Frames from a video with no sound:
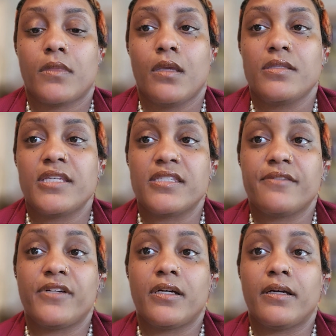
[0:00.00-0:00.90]

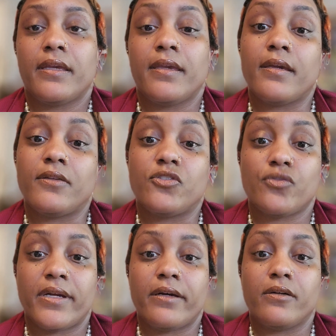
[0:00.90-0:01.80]
testify in
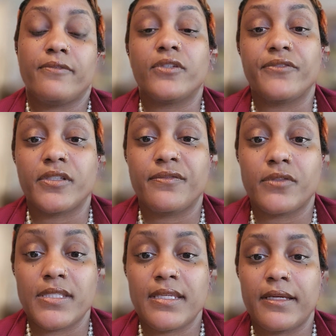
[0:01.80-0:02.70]
trial for the very
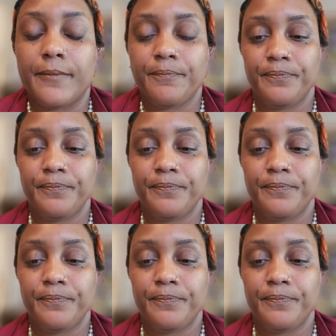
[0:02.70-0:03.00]
first time.